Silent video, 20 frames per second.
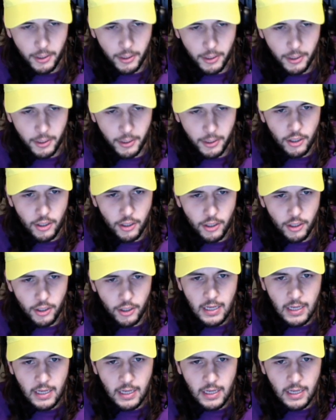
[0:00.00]
good,
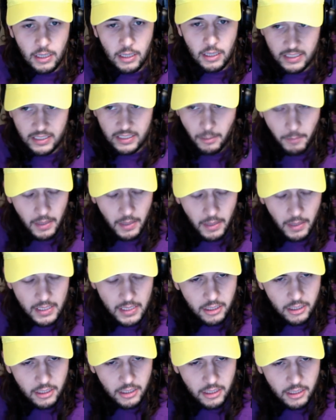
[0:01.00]
like somebody's
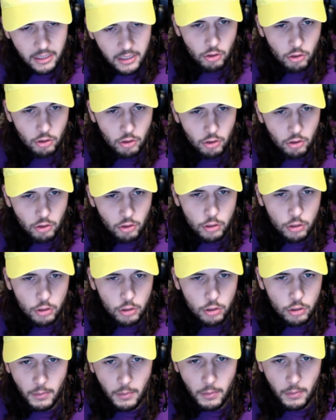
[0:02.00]
clearing those holes
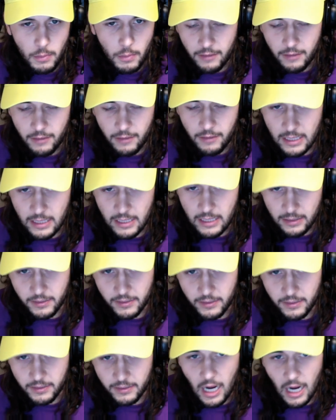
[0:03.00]
for him. If if it's
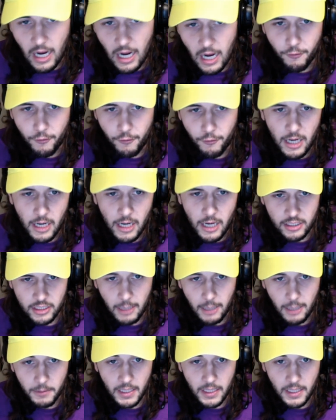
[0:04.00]
an I formation
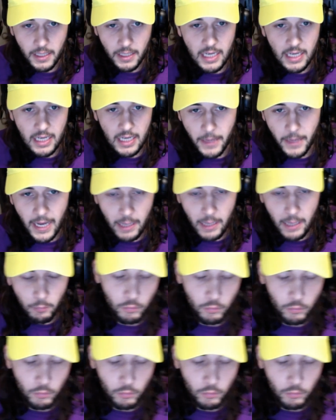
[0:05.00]
type thing, and Nick Bawden was